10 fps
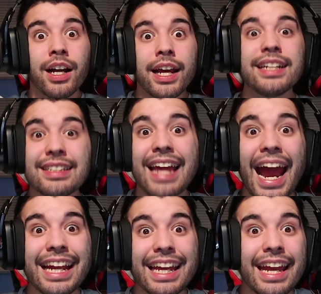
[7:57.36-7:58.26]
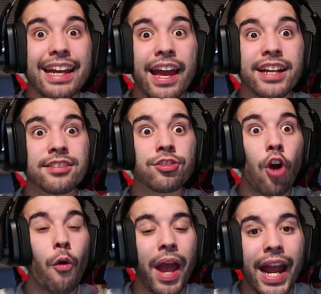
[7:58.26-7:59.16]
He's tanking his
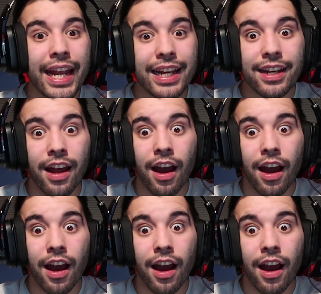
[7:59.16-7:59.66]
domain!